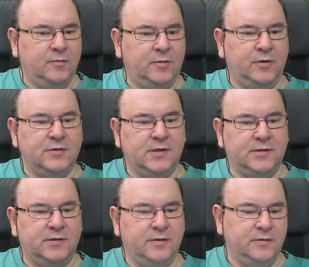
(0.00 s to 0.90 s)

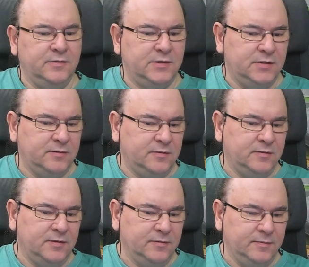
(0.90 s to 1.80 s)
processors
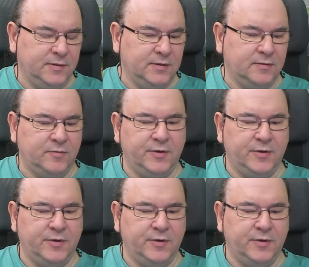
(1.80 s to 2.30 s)
or um,